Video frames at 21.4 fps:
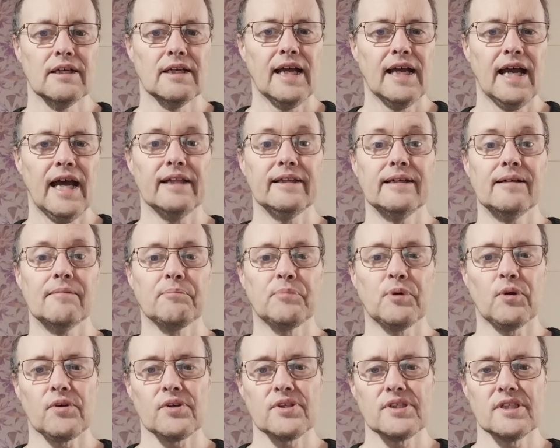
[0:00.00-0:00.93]
Elliot
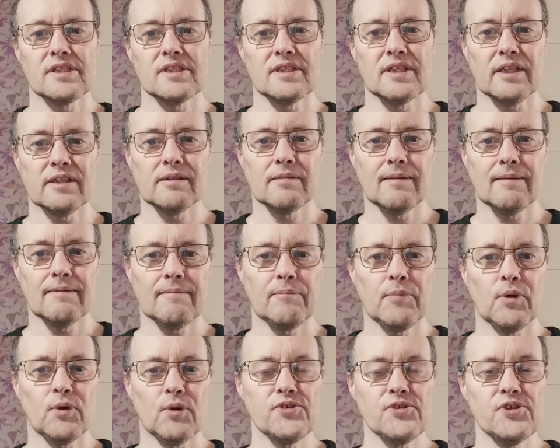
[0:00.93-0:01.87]
Brooks is another
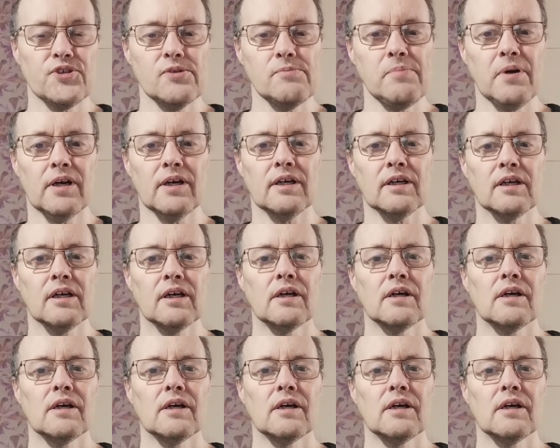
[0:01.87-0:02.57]
booktuber.